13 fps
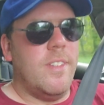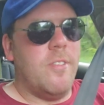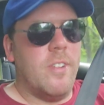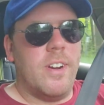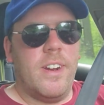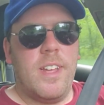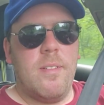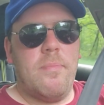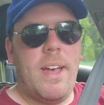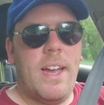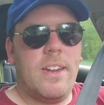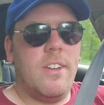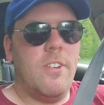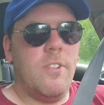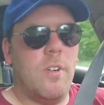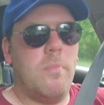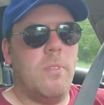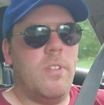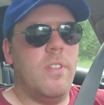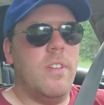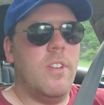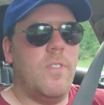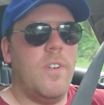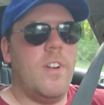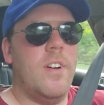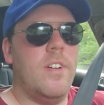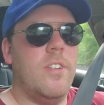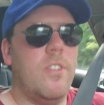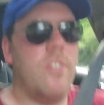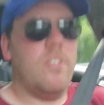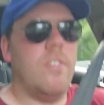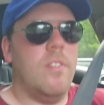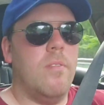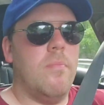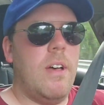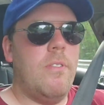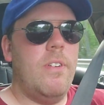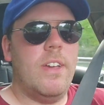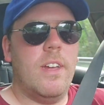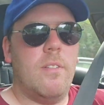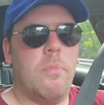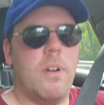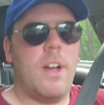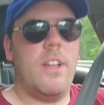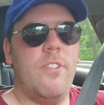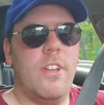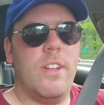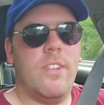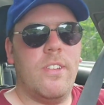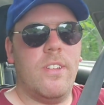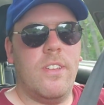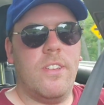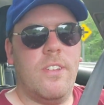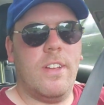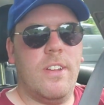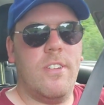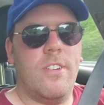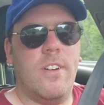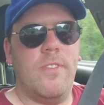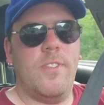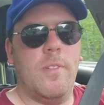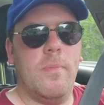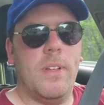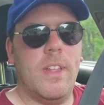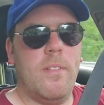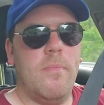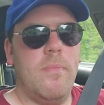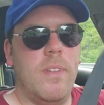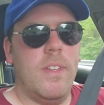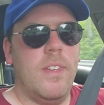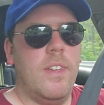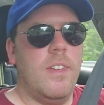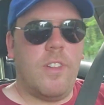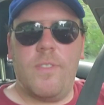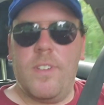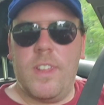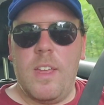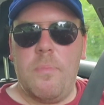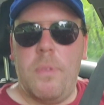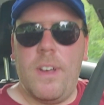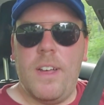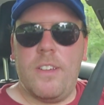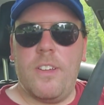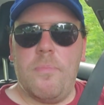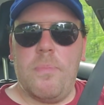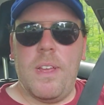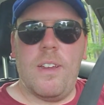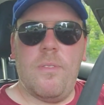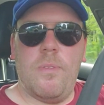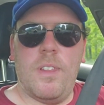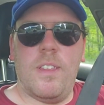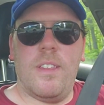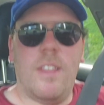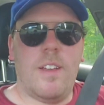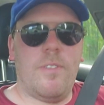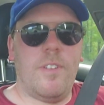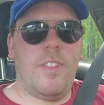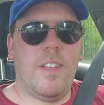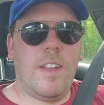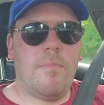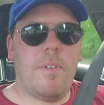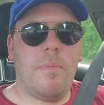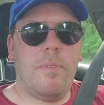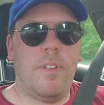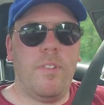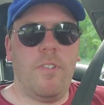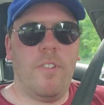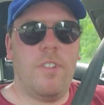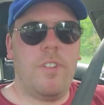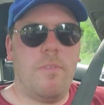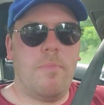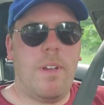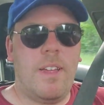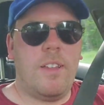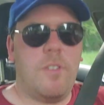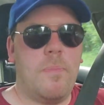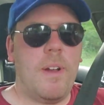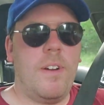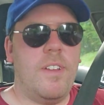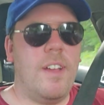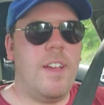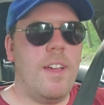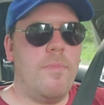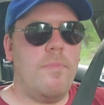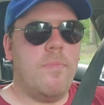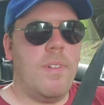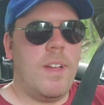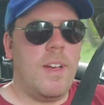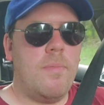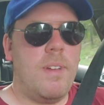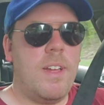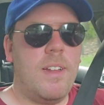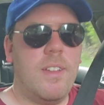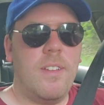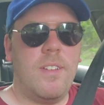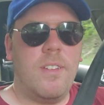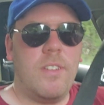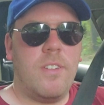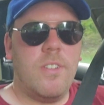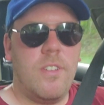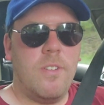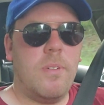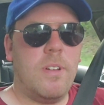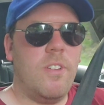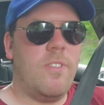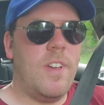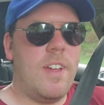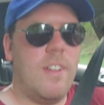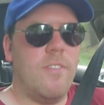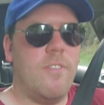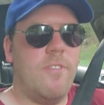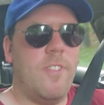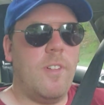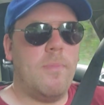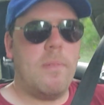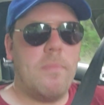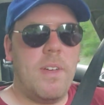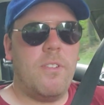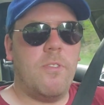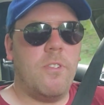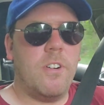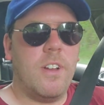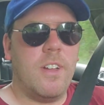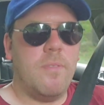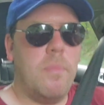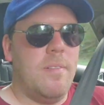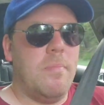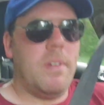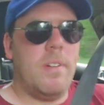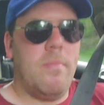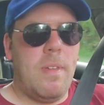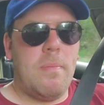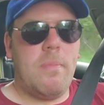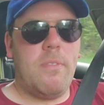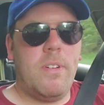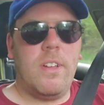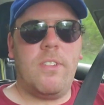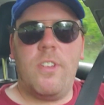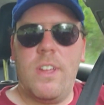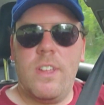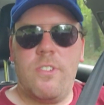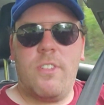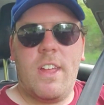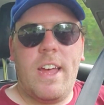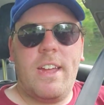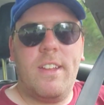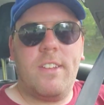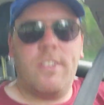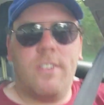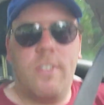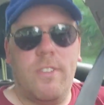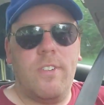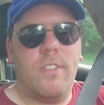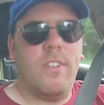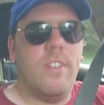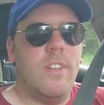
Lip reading: We're going to get back to normal as far as my weekend projects, so I can start filming them. I'd love to keep you guys updated with everything I'm up to just in my spare time. I'm not so much a fan of filming my work, but maybe we could change that, so